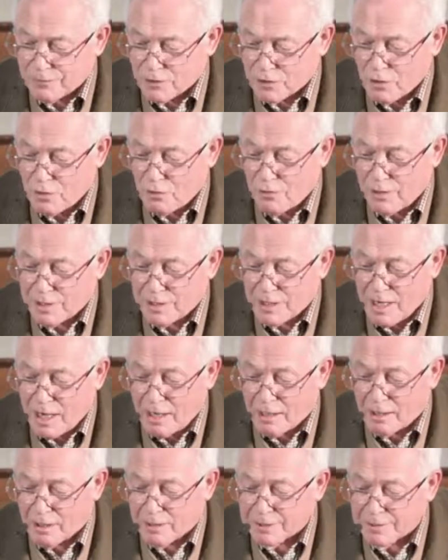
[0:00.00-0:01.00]
go in
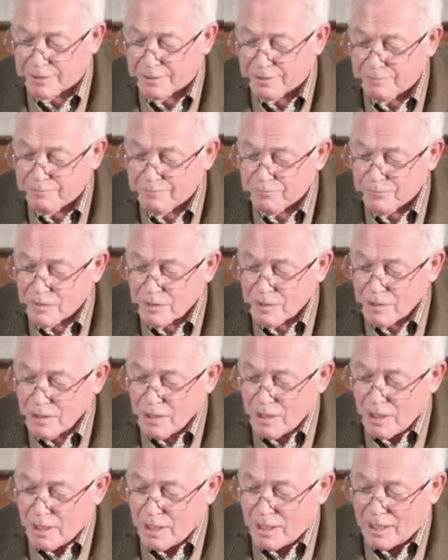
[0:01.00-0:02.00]
hard,
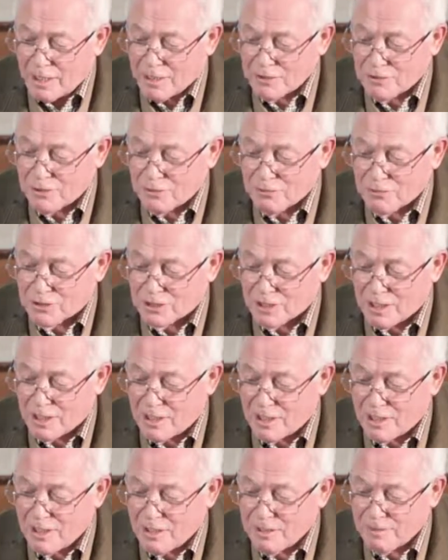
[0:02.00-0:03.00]
as you
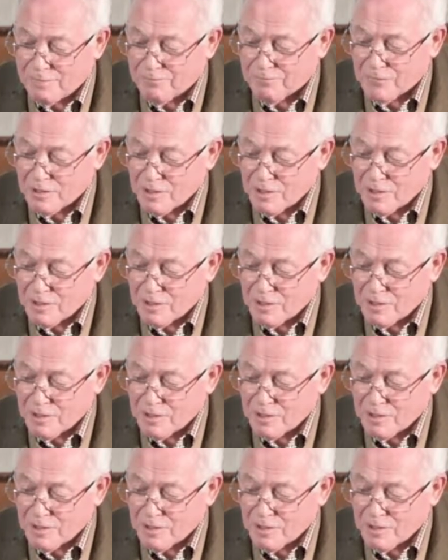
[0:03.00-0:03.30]
see.